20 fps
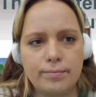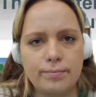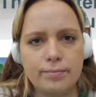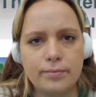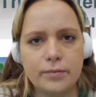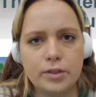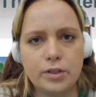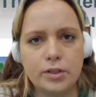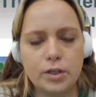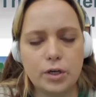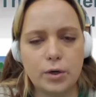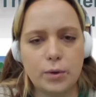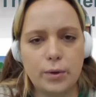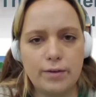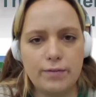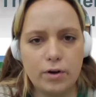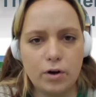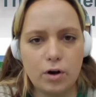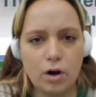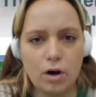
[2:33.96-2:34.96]
So
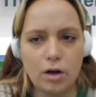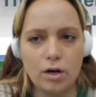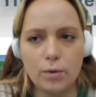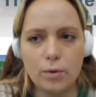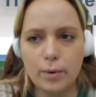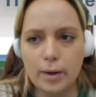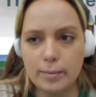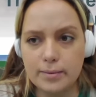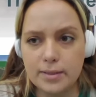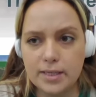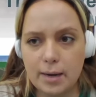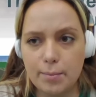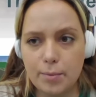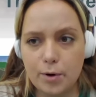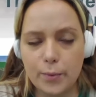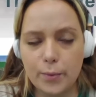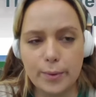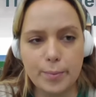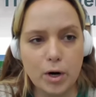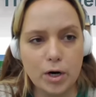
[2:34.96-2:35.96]
if you're on our website,
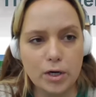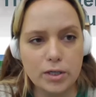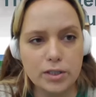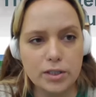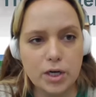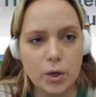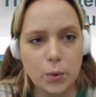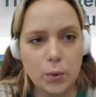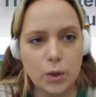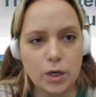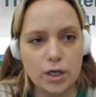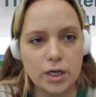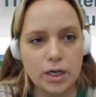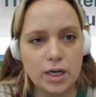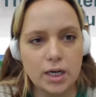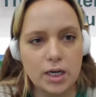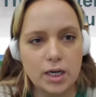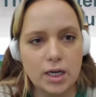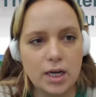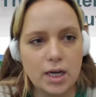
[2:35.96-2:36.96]
berwynparks.org,
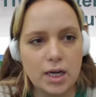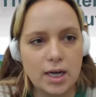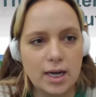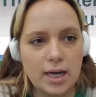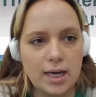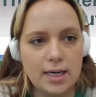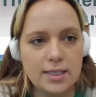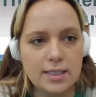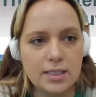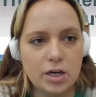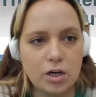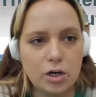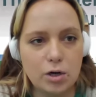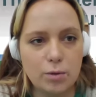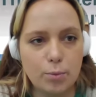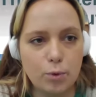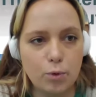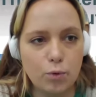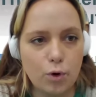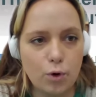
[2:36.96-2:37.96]
it is under
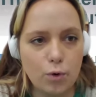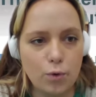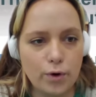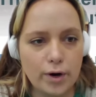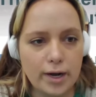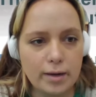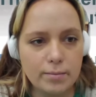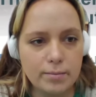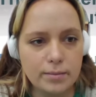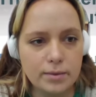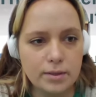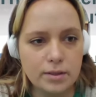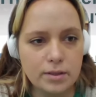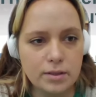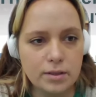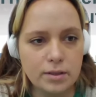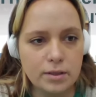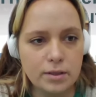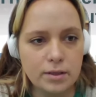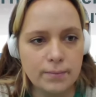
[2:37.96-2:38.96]
Programs,
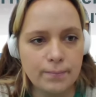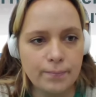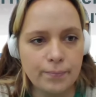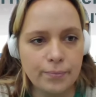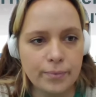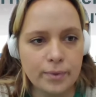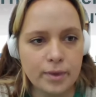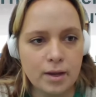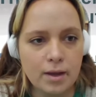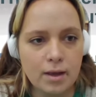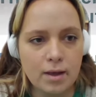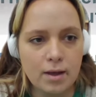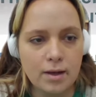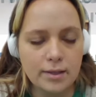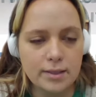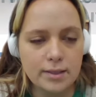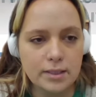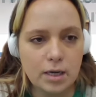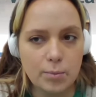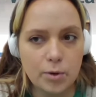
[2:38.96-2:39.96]

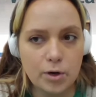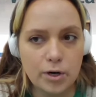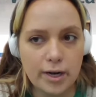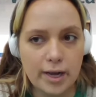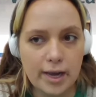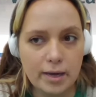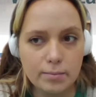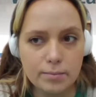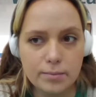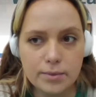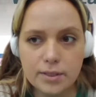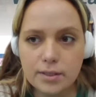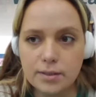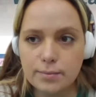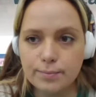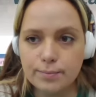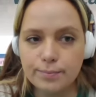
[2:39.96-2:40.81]
Summer Camps.